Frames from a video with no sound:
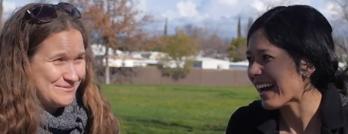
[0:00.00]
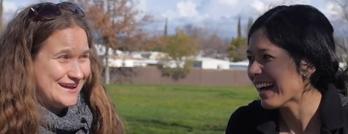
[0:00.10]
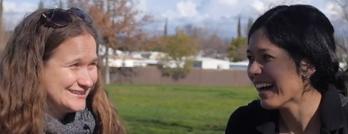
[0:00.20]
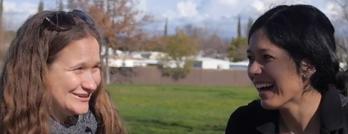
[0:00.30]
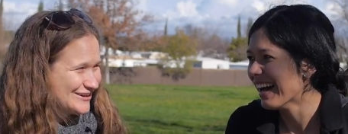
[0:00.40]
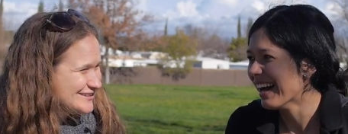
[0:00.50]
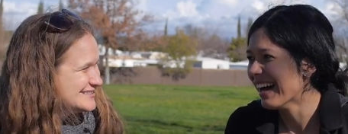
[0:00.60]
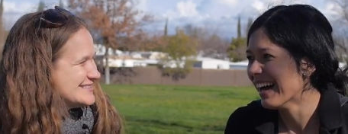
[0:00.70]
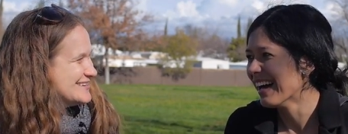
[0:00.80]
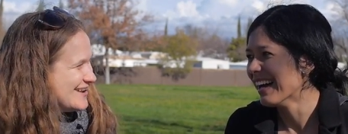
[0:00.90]
Speaker 1: pictures,
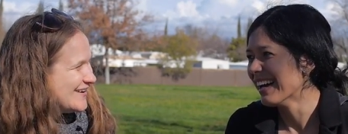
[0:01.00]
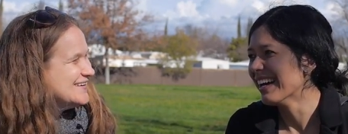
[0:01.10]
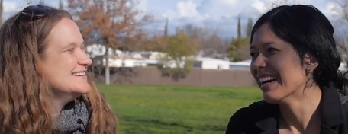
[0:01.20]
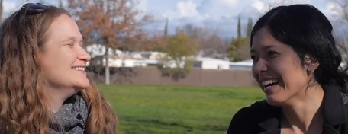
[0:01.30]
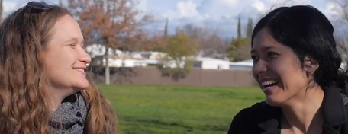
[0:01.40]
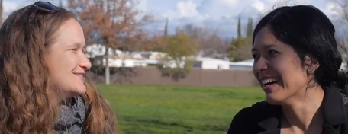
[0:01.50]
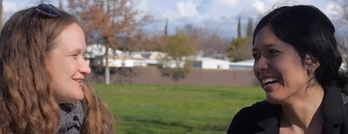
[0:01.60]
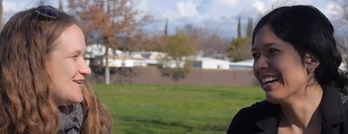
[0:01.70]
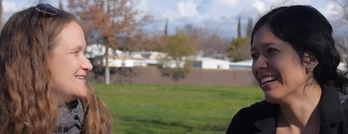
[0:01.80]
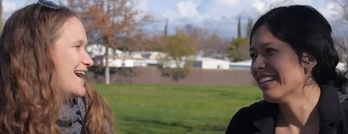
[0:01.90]
you know. So
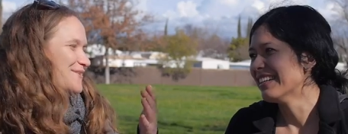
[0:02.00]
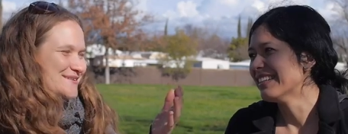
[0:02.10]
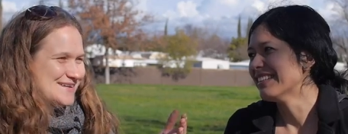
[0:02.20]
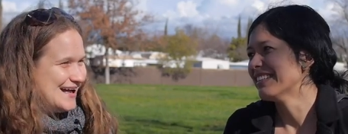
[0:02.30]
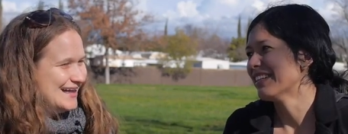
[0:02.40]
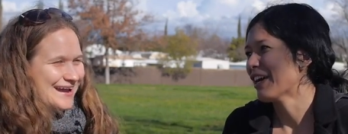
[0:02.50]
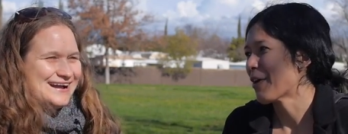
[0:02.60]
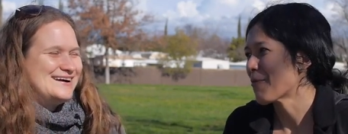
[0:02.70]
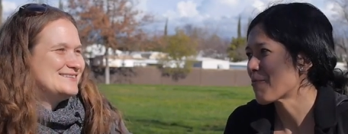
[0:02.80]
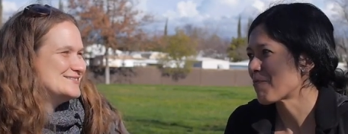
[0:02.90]
now we've got like
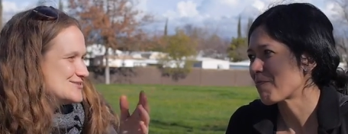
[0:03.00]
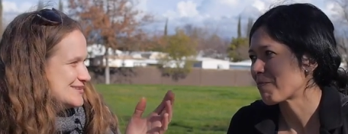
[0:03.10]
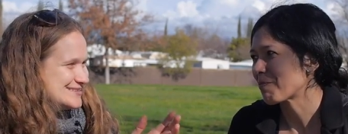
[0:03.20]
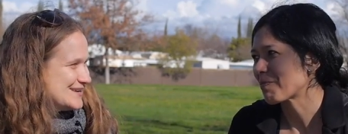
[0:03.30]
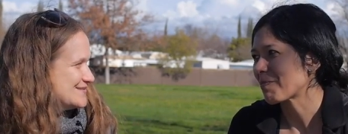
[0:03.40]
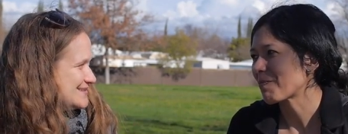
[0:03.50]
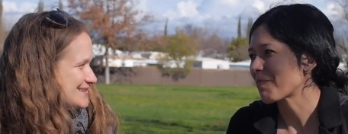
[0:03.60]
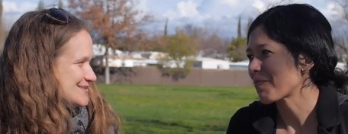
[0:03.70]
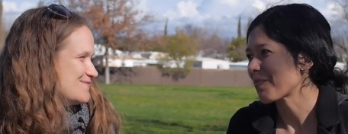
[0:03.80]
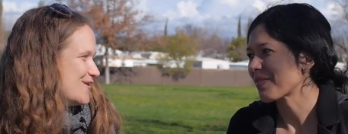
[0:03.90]
hundreds of
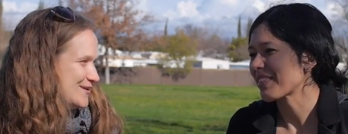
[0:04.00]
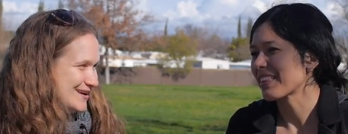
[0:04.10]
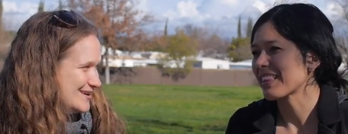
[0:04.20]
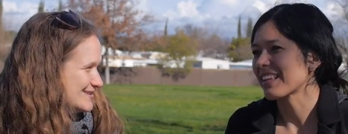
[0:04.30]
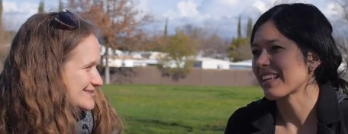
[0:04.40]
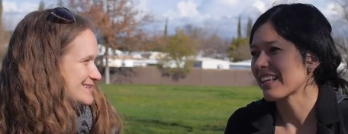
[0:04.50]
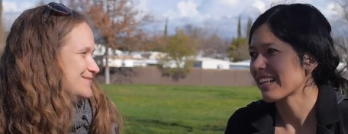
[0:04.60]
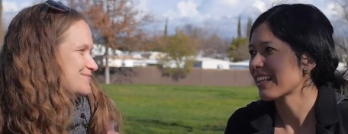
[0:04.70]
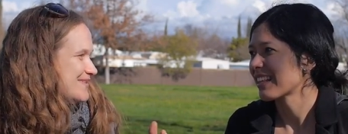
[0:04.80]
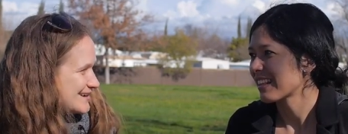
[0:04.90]
testimonials and
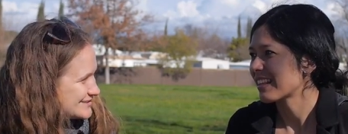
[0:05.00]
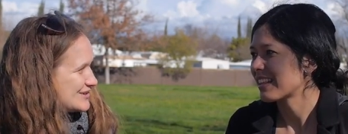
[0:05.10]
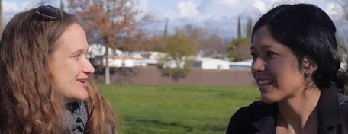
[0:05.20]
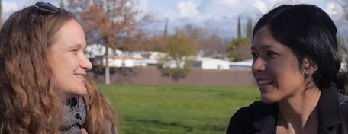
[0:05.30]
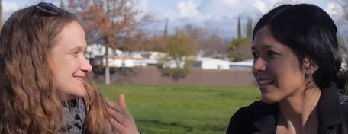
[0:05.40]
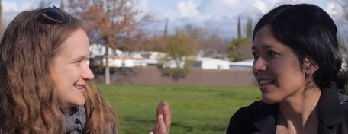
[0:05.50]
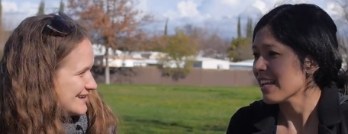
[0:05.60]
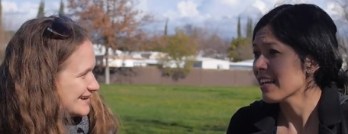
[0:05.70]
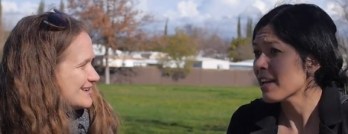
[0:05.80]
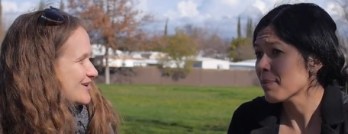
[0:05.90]
pictures and,
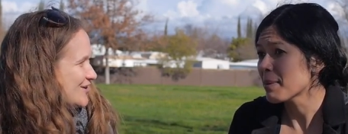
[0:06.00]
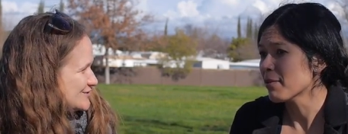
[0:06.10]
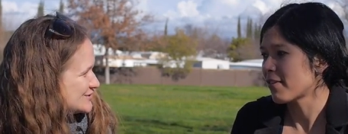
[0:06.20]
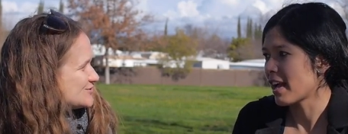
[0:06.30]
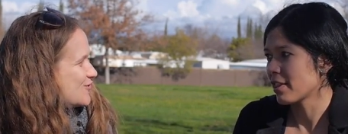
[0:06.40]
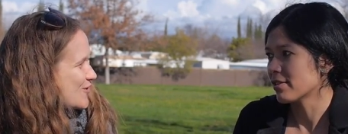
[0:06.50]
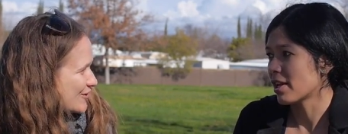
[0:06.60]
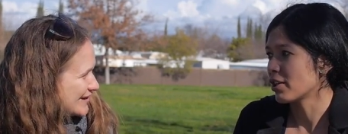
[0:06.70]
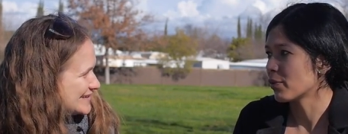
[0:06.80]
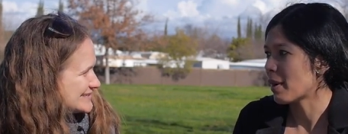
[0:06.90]
Speaker 2: you know,
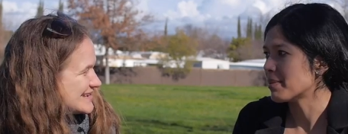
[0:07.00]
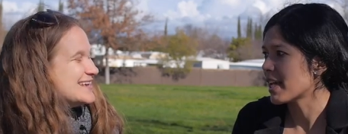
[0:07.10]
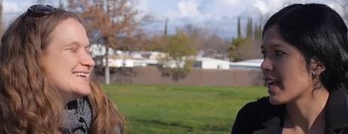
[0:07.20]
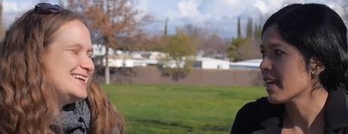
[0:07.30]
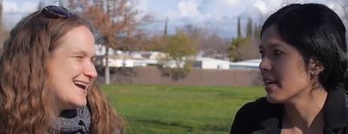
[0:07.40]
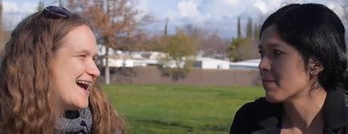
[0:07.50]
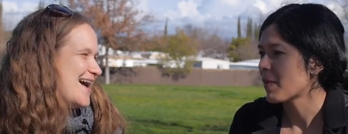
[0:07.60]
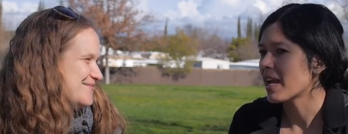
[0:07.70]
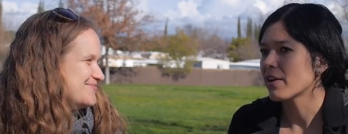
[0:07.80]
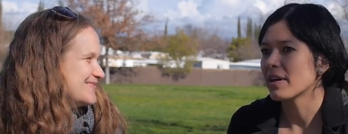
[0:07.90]
stories. Can people find this on your website? Yeah. I
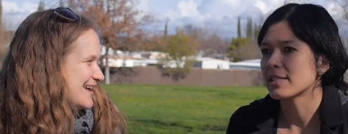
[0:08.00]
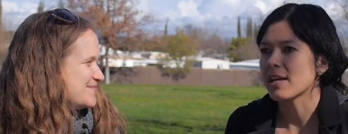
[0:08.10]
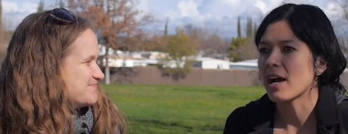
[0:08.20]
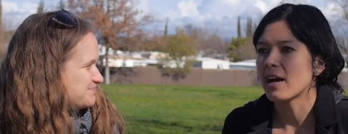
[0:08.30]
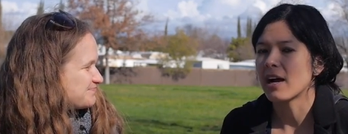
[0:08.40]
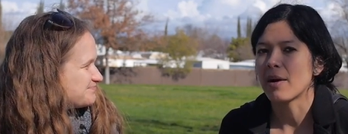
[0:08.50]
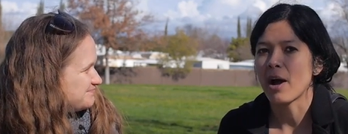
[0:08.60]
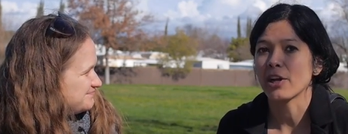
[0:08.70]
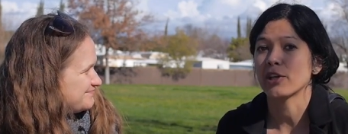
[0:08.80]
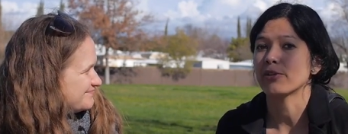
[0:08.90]
know I saw on
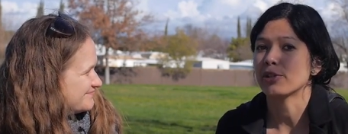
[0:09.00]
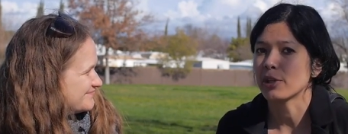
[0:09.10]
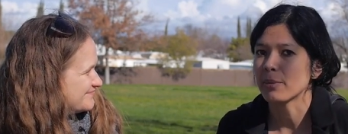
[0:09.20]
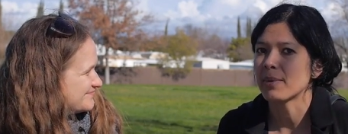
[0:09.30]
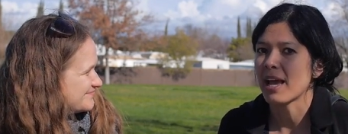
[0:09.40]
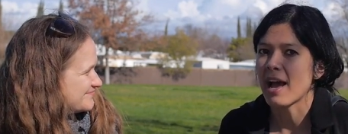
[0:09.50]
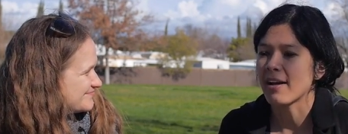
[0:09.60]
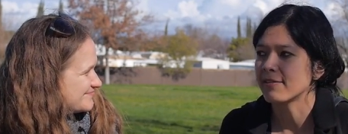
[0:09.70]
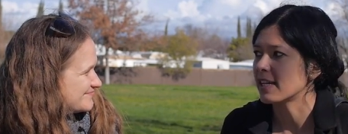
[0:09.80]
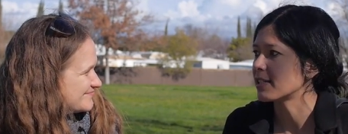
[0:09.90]
YouTube they have
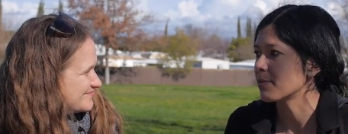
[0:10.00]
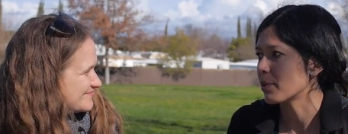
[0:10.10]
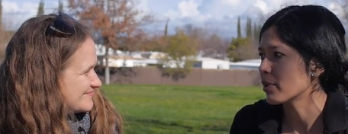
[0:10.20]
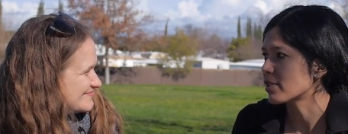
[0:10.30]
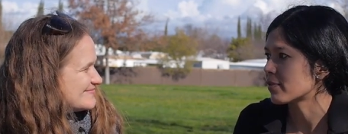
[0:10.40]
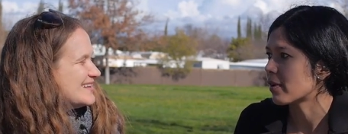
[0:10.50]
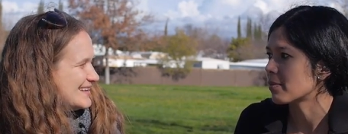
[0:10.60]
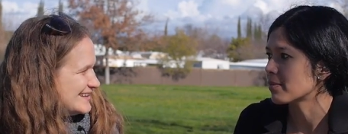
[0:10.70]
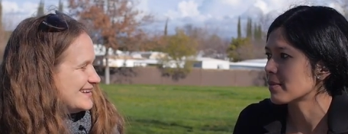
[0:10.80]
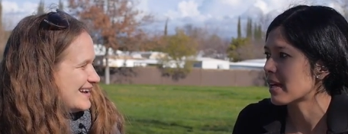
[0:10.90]
testimonials from